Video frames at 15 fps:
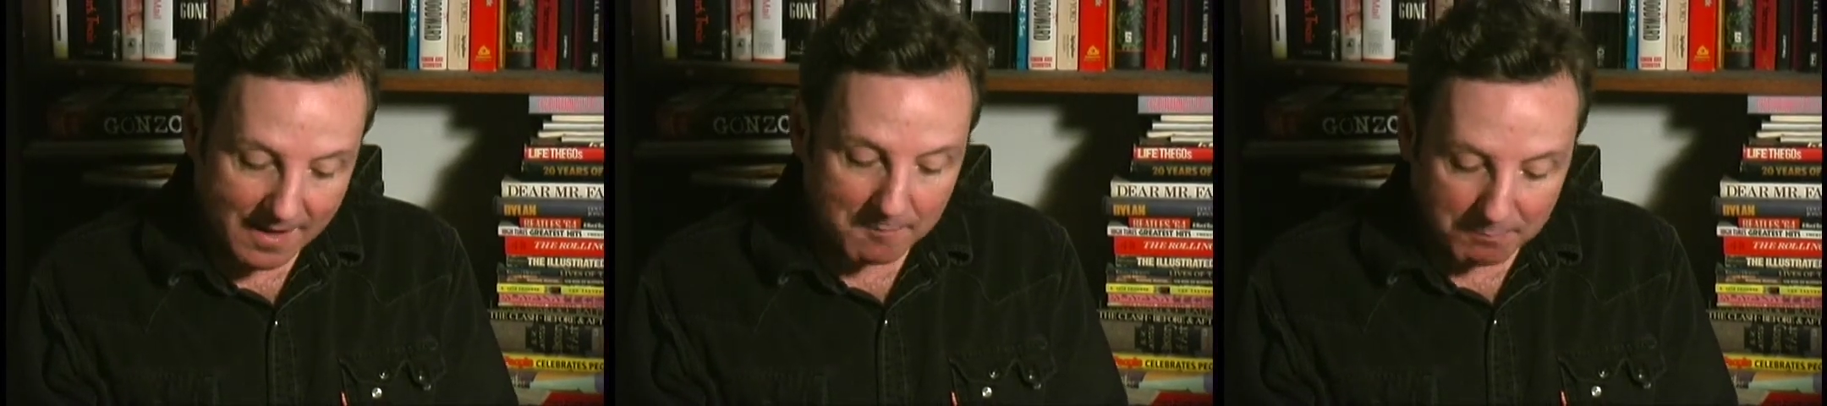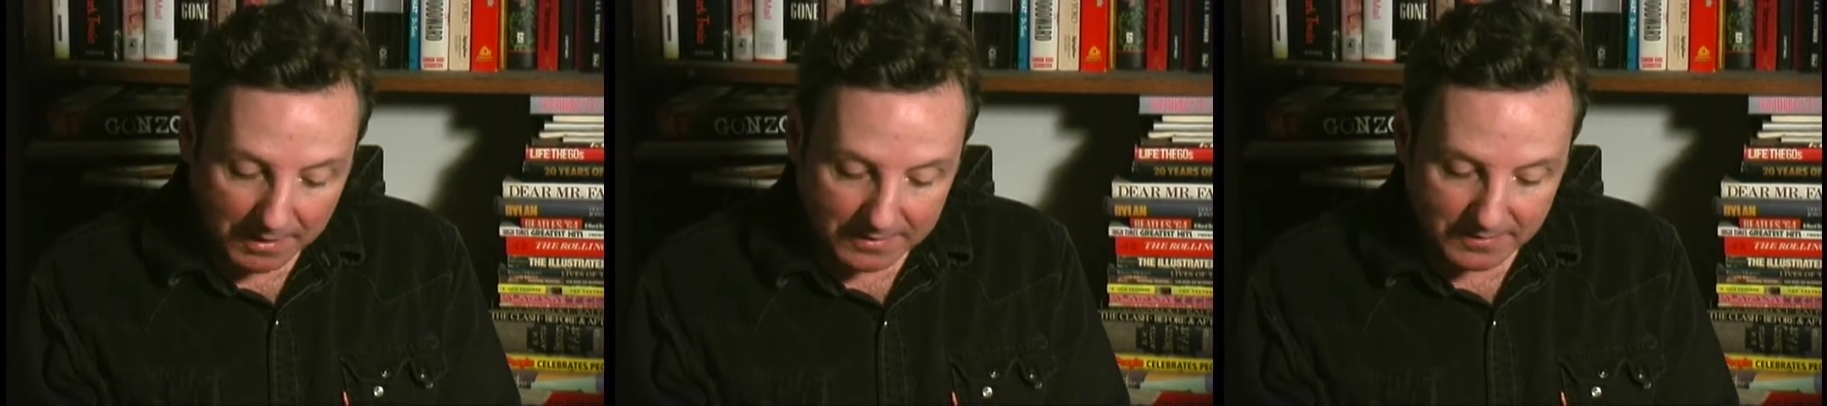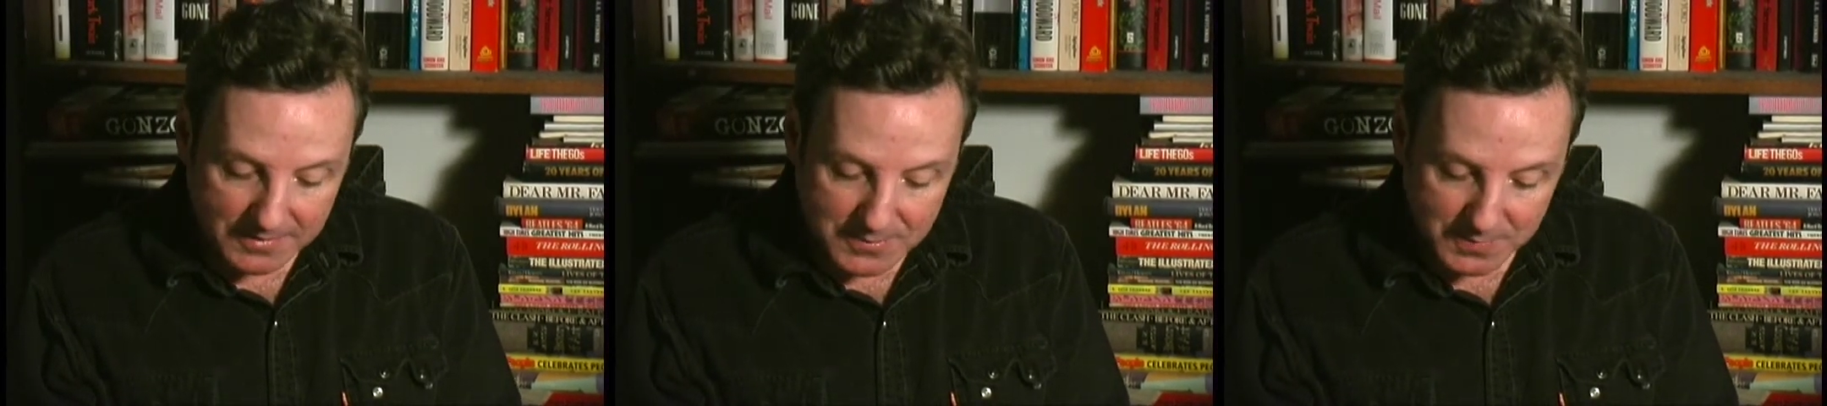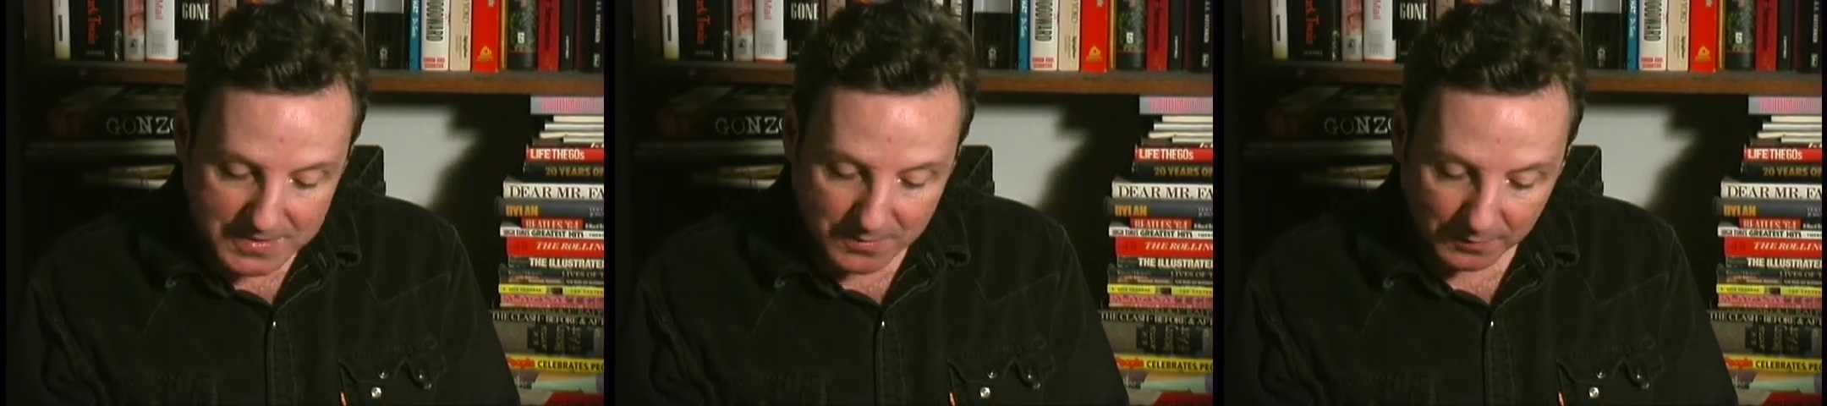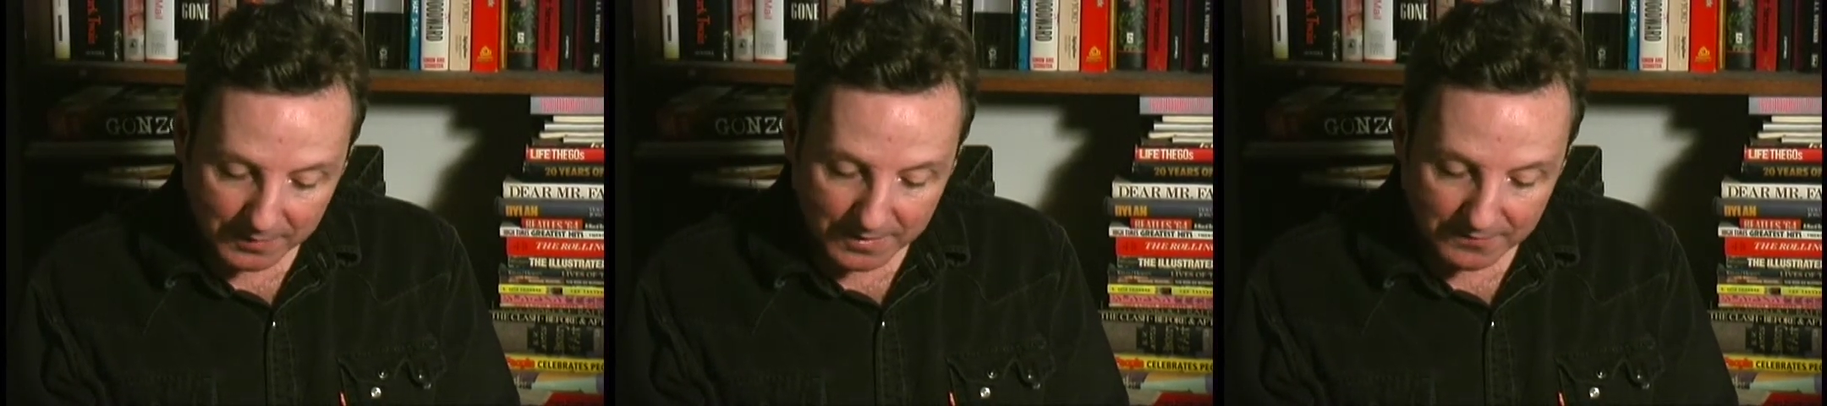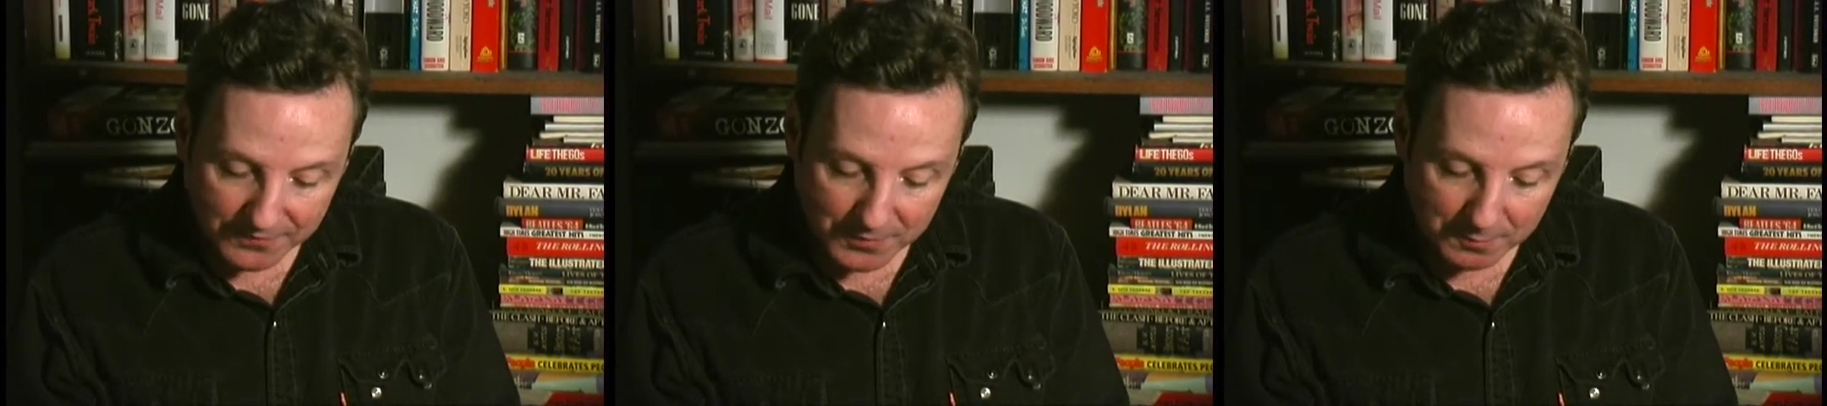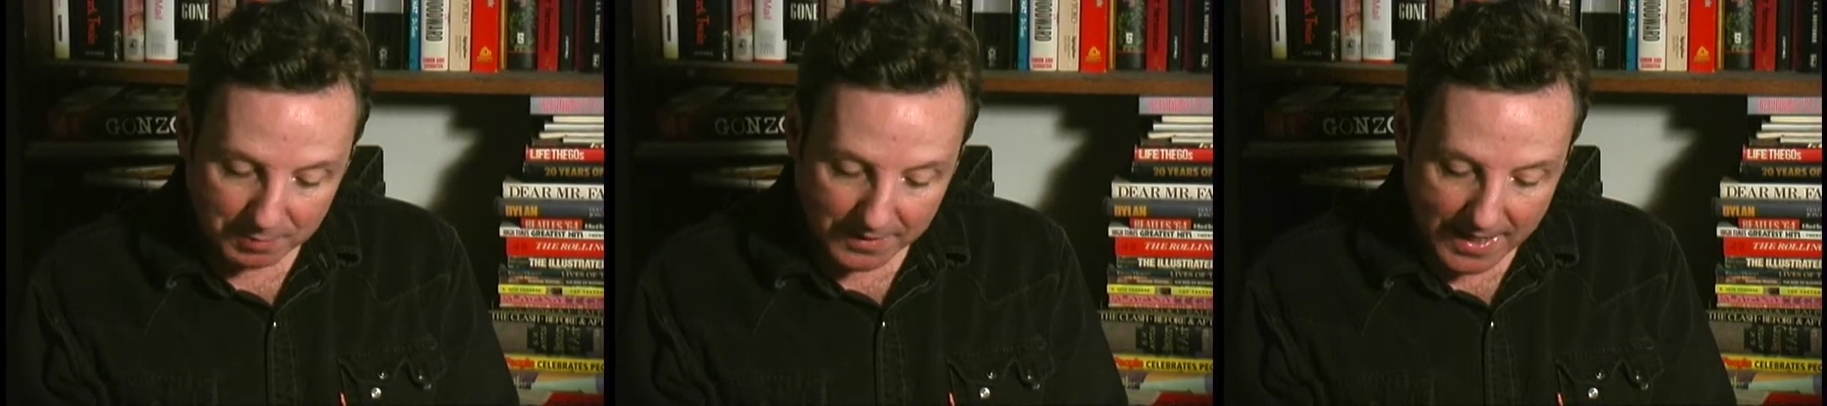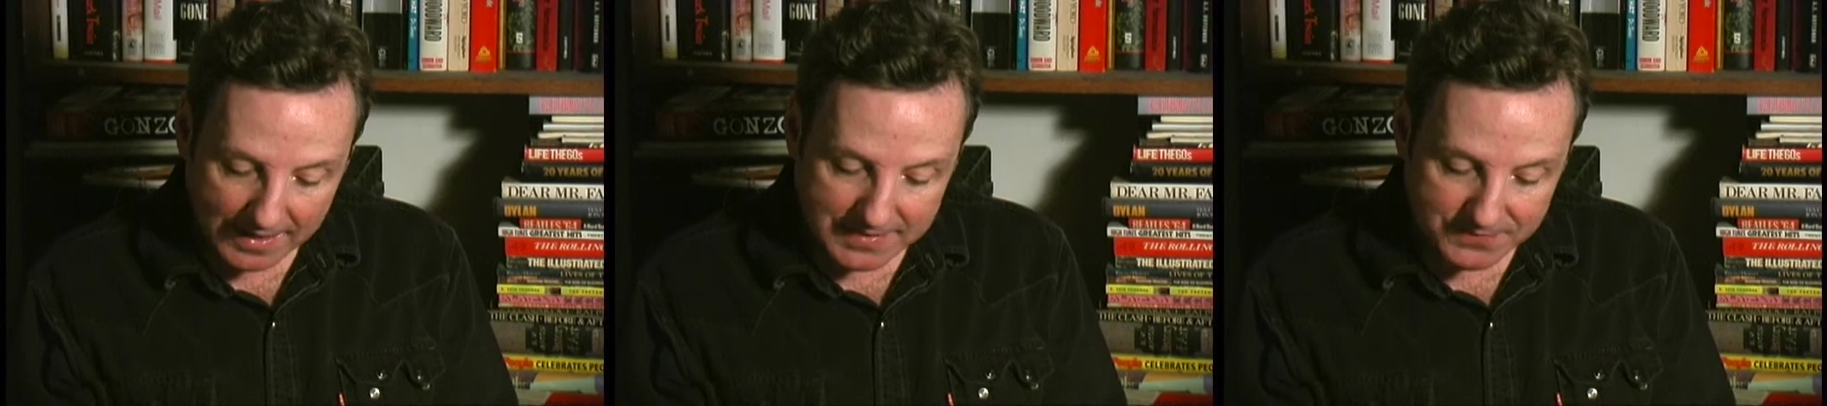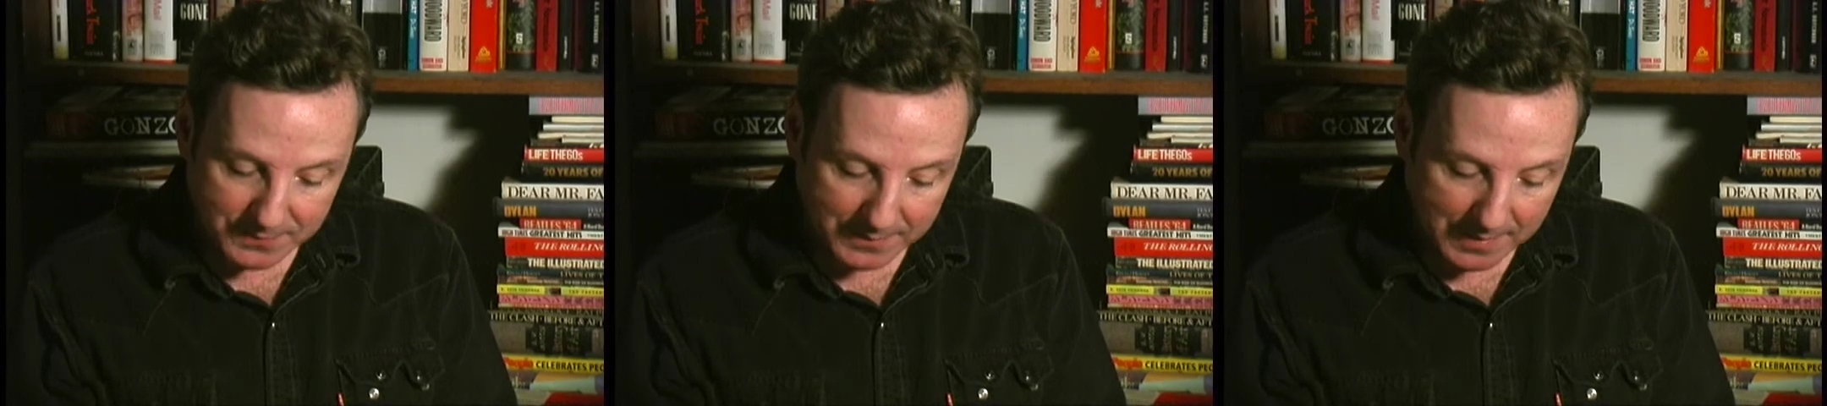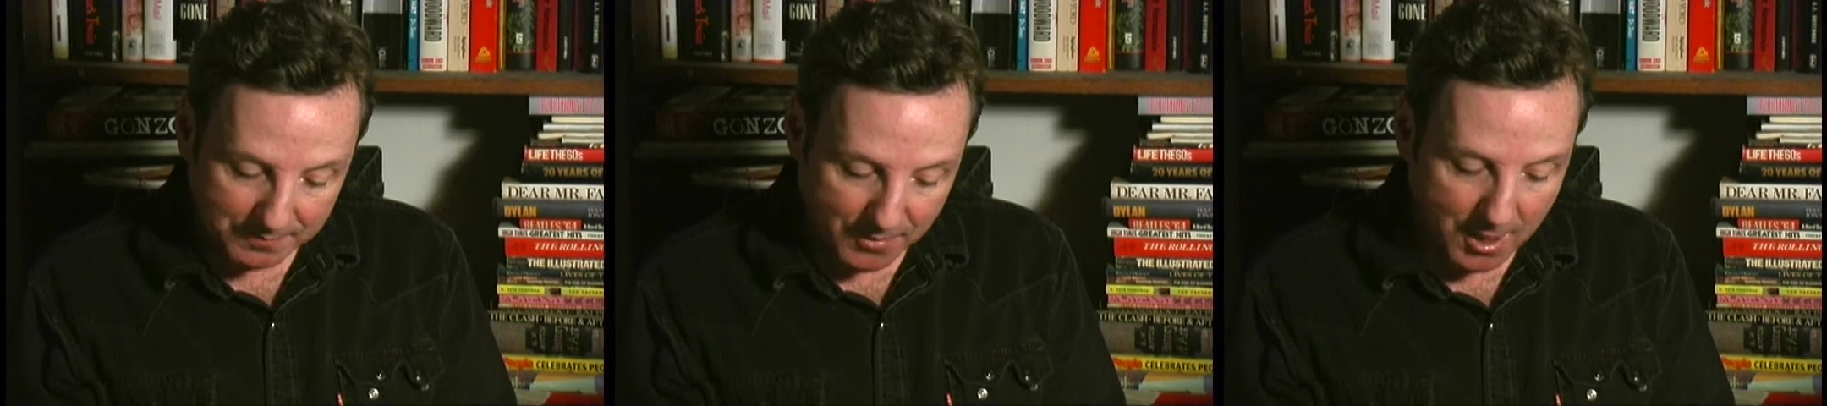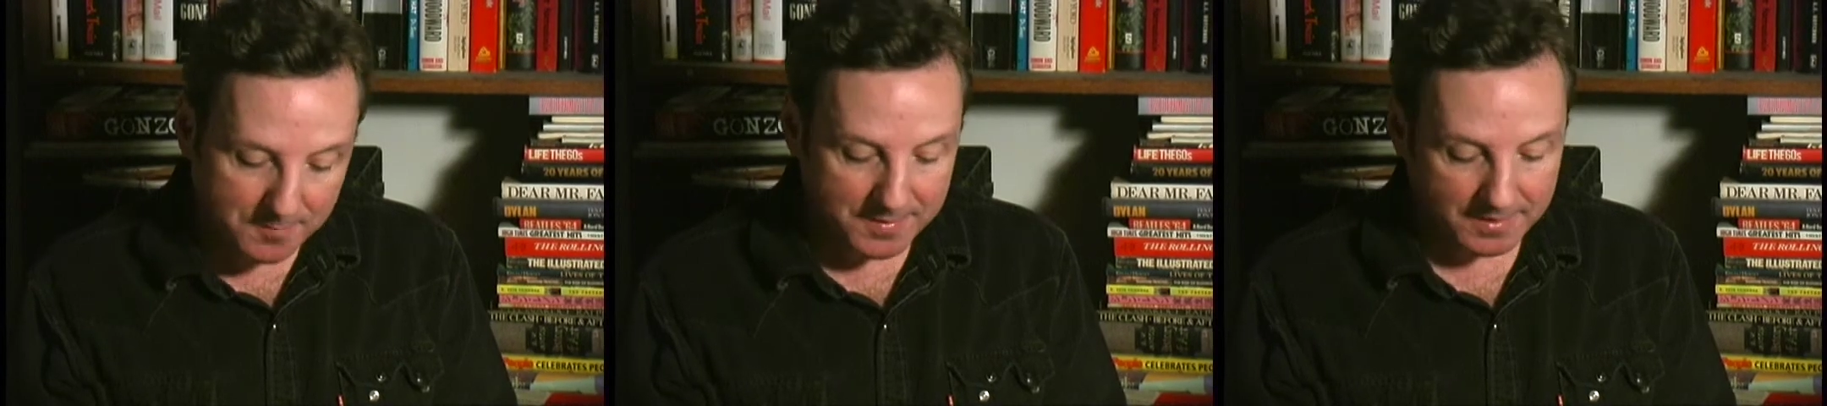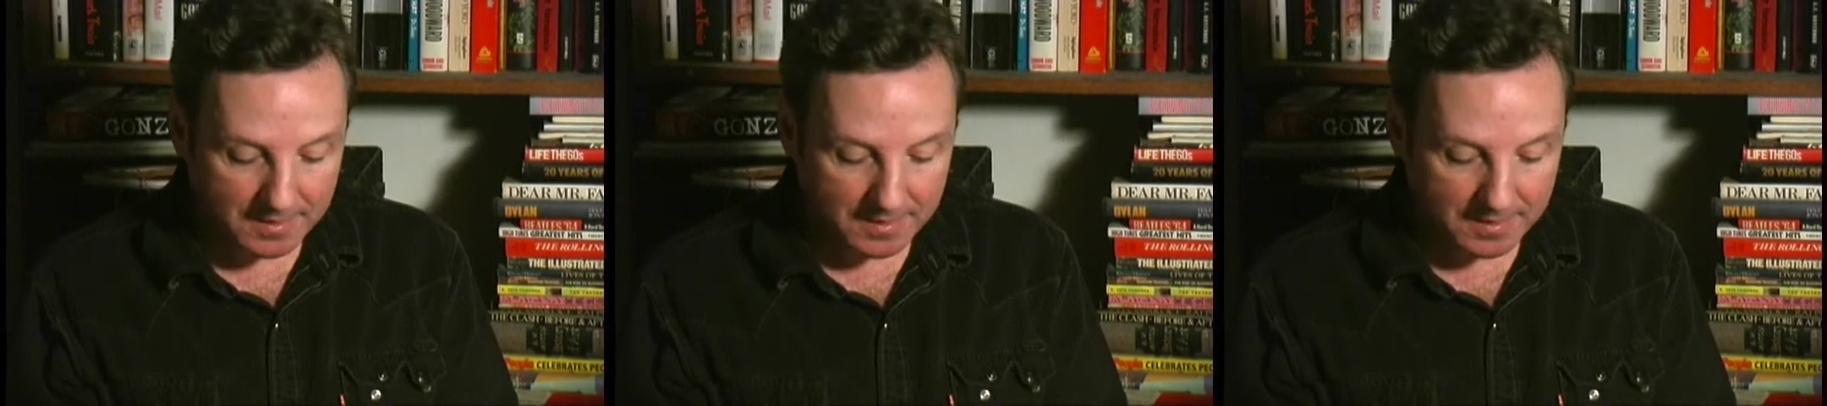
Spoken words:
Bugger's was only a few blocks from the apartment